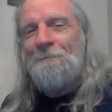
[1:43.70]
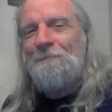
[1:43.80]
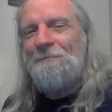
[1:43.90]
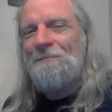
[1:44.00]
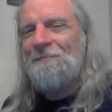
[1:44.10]

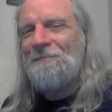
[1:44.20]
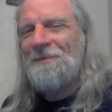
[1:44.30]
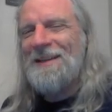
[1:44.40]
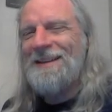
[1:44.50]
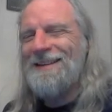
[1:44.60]

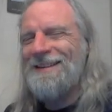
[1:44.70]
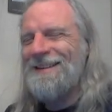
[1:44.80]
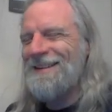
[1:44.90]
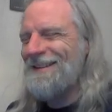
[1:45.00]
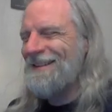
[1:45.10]

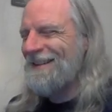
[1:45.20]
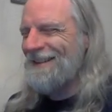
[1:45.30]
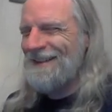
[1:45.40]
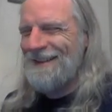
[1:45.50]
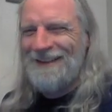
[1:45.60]

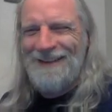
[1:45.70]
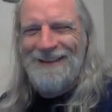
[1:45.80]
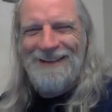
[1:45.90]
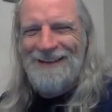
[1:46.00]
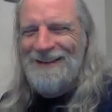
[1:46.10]

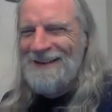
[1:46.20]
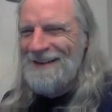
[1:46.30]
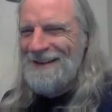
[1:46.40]
(silence)